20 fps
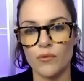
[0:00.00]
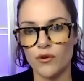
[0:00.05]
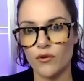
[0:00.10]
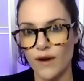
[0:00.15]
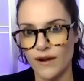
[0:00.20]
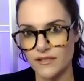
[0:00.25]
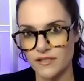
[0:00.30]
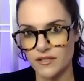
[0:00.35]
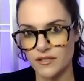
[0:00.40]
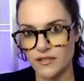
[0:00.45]

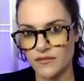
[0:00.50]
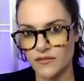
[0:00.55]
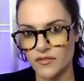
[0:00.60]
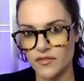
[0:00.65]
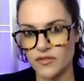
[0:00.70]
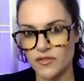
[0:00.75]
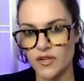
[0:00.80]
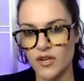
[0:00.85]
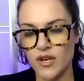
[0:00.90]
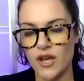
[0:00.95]

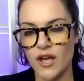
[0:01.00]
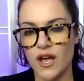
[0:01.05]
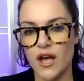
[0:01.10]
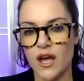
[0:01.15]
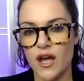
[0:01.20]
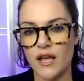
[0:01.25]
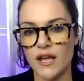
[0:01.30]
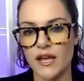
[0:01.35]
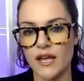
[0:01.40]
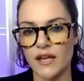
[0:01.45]
progressives
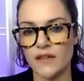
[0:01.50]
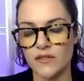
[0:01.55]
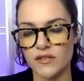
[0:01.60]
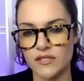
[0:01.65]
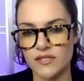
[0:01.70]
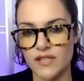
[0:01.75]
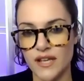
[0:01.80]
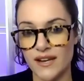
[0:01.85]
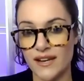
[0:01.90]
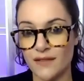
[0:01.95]
in the
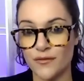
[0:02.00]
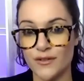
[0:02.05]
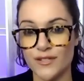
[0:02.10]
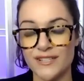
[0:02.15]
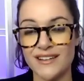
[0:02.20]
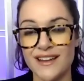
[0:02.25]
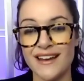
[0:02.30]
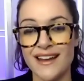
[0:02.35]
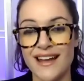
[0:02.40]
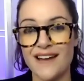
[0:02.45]
Senate, if we
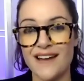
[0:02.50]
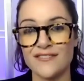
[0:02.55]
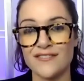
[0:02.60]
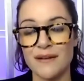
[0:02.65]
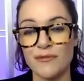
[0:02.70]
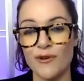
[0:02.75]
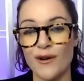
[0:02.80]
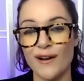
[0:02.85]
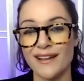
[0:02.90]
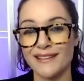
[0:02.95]
did not have
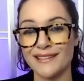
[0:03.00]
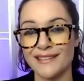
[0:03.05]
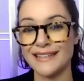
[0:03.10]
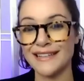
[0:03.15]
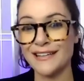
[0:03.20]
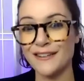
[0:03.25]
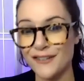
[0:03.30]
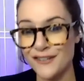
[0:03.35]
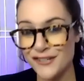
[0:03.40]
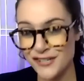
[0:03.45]
Democratic
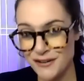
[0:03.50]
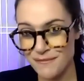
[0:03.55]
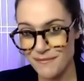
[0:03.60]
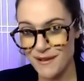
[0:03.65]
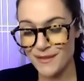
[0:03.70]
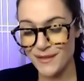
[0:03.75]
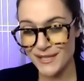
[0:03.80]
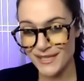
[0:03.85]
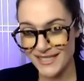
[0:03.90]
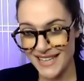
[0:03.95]
leadership
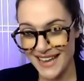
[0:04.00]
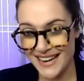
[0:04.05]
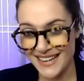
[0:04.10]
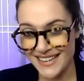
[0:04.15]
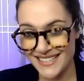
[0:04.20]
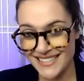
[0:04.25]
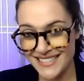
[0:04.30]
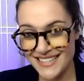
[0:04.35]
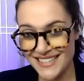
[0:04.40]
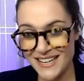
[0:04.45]
in the
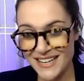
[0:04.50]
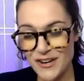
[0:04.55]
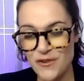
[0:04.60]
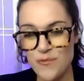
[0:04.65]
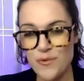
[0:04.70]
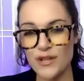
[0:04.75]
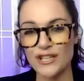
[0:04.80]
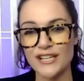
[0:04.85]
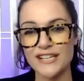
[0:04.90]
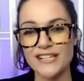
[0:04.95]
Senate
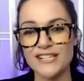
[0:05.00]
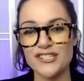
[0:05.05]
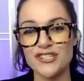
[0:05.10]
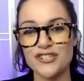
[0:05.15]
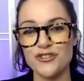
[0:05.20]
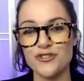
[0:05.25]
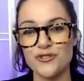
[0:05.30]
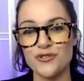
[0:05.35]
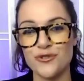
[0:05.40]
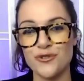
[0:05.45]
willing
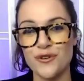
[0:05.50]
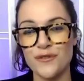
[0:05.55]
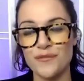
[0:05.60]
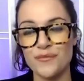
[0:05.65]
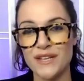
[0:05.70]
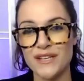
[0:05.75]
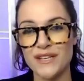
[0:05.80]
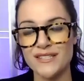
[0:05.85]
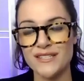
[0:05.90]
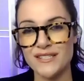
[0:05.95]
to
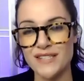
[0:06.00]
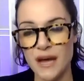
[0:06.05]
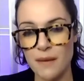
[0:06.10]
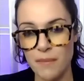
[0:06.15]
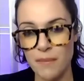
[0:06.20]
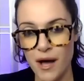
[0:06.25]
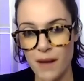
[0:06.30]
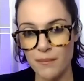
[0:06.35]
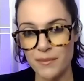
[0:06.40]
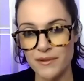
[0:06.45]

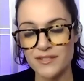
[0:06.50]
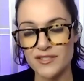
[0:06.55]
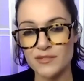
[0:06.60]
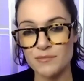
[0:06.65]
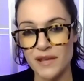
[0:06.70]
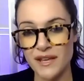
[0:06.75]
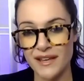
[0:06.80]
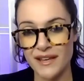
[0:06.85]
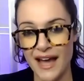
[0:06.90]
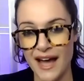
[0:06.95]
step up and
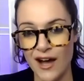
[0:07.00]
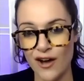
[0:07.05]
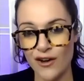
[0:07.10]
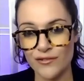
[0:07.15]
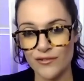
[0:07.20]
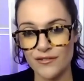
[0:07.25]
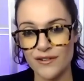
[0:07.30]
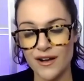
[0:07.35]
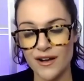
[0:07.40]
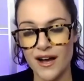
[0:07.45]
speak
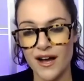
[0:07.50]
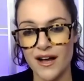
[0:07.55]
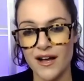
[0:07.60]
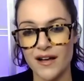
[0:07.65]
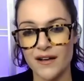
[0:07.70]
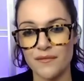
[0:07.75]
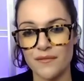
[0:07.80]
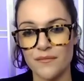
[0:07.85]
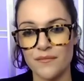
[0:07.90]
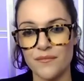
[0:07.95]
out.
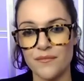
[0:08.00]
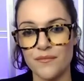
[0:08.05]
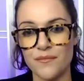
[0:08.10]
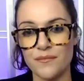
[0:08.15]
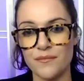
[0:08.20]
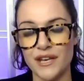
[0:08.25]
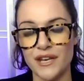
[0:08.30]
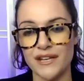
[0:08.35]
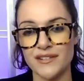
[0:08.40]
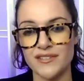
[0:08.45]
Uh,
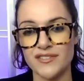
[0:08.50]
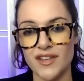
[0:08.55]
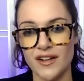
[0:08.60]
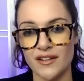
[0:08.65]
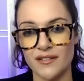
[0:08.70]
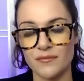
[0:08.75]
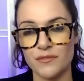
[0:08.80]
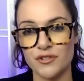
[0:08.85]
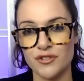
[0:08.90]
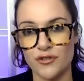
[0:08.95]
meaning
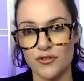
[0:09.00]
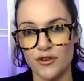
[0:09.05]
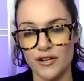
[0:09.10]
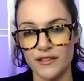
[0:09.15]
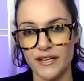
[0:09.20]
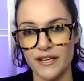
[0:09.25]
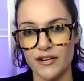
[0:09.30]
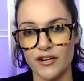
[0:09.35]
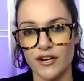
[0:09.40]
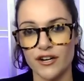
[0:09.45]
Senate Majority
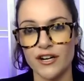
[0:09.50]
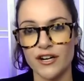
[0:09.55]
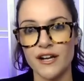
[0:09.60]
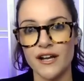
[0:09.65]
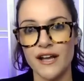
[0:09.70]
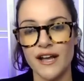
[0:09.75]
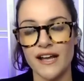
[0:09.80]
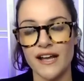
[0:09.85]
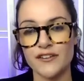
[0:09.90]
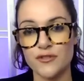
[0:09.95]
Leader
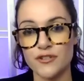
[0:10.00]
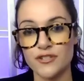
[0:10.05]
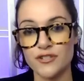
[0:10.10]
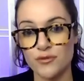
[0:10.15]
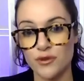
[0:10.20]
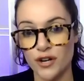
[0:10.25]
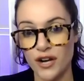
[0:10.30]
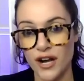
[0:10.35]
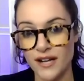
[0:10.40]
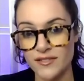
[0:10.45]
Andrea
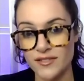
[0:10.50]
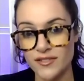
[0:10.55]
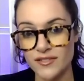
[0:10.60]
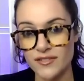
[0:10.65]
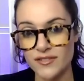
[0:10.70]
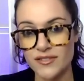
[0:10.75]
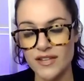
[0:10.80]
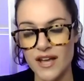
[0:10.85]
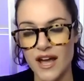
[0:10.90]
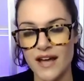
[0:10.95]
Stewart
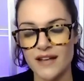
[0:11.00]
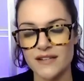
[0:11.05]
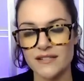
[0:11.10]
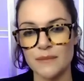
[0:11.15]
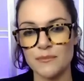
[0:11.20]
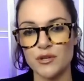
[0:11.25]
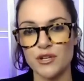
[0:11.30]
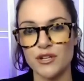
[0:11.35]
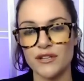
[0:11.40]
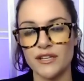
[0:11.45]
Cousins and
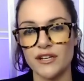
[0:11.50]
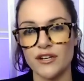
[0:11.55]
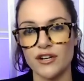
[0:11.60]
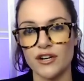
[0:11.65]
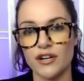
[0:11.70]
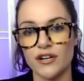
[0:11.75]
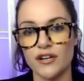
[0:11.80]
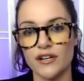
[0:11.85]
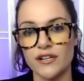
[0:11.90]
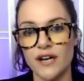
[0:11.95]
Deputy
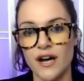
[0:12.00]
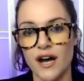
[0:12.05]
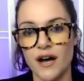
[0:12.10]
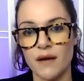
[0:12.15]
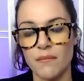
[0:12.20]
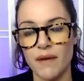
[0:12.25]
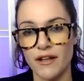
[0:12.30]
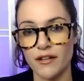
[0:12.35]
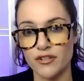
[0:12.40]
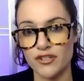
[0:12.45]
Leader uh,
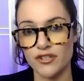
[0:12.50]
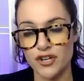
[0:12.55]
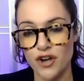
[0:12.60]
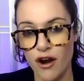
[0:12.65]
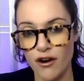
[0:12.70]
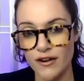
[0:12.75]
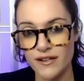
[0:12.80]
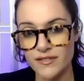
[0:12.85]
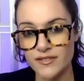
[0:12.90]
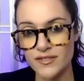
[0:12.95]
Michael
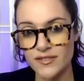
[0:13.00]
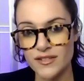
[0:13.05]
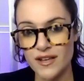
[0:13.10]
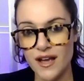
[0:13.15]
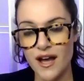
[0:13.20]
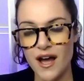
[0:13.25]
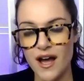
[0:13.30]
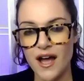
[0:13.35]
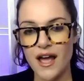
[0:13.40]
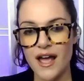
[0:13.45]
Gianaris,
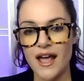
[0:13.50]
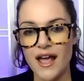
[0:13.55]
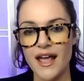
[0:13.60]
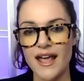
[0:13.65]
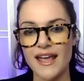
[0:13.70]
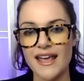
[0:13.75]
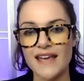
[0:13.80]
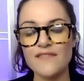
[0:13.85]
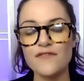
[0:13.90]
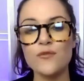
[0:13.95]

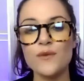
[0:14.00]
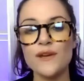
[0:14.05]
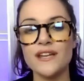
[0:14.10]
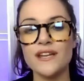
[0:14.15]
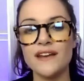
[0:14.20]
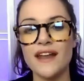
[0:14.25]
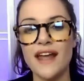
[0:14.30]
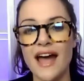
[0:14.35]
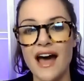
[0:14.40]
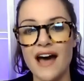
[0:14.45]
if we
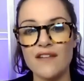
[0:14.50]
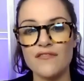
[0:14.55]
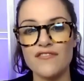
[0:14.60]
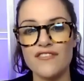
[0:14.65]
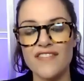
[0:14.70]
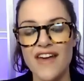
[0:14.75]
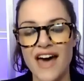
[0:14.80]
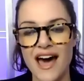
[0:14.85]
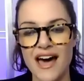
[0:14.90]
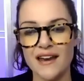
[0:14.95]
didn't
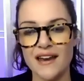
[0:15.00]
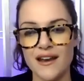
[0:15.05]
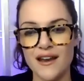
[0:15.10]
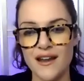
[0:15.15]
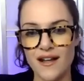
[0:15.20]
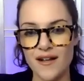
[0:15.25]
have that